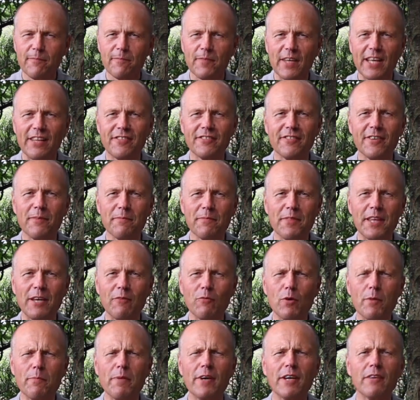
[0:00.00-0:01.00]
It's something
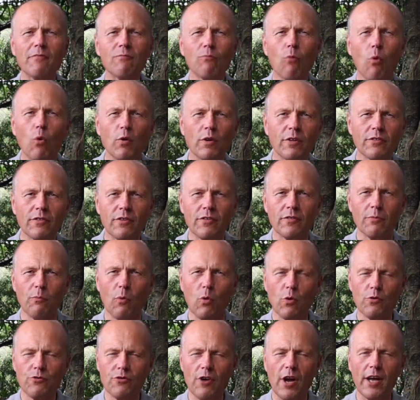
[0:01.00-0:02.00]
we may have worn as a
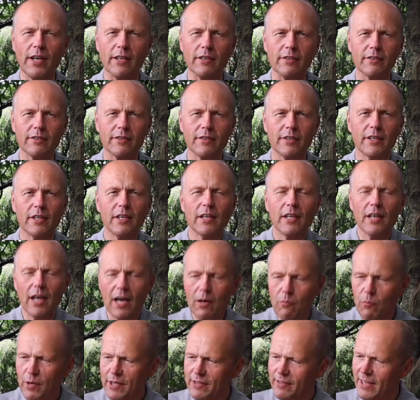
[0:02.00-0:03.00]
small child
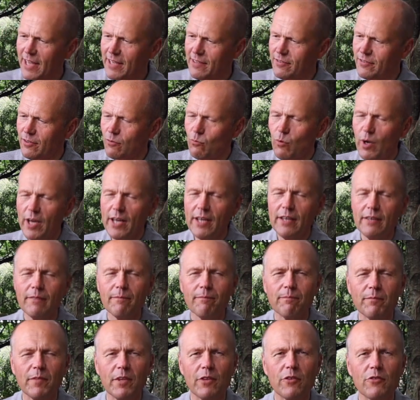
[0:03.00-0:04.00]
and we tend to wear
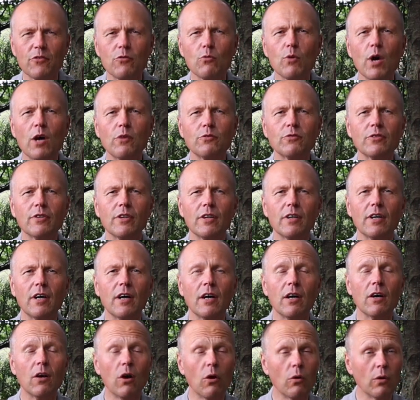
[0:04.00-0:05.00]
throughout
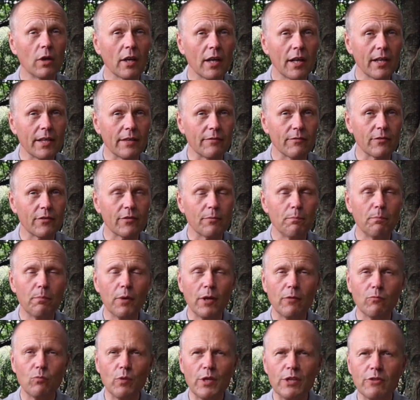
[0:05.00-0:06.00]
our whole lives,
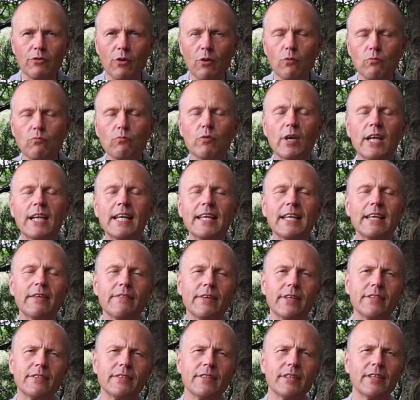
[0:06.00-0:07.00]
but we don't really give
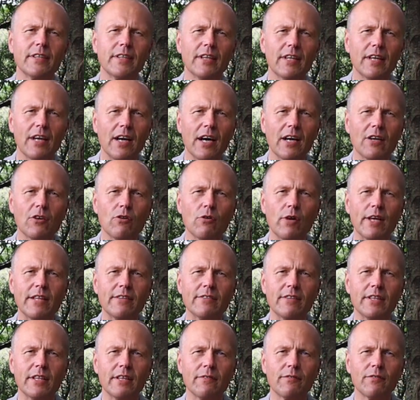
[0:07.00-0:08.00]
it a great
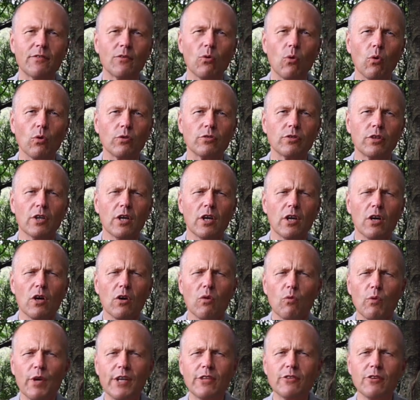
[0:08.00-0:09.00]
deal of thought.
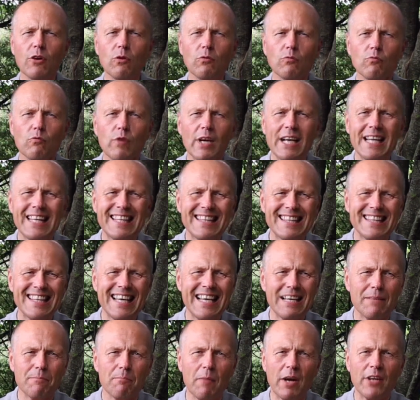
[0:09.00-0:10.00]
We don't really
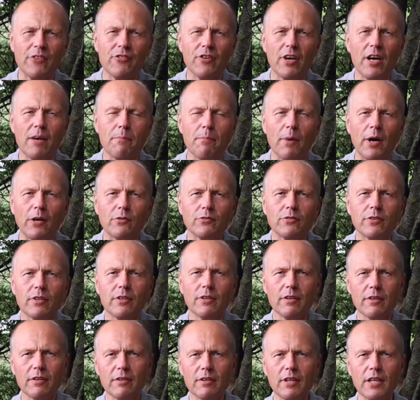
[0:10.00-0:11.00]
think much about
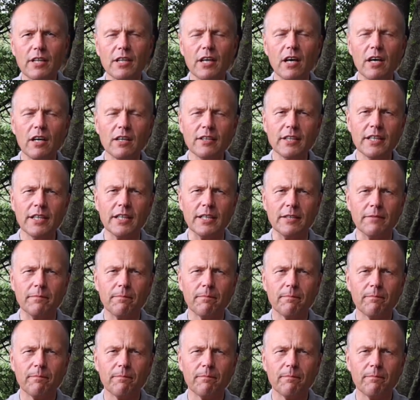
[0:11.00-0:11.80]
the cardigan.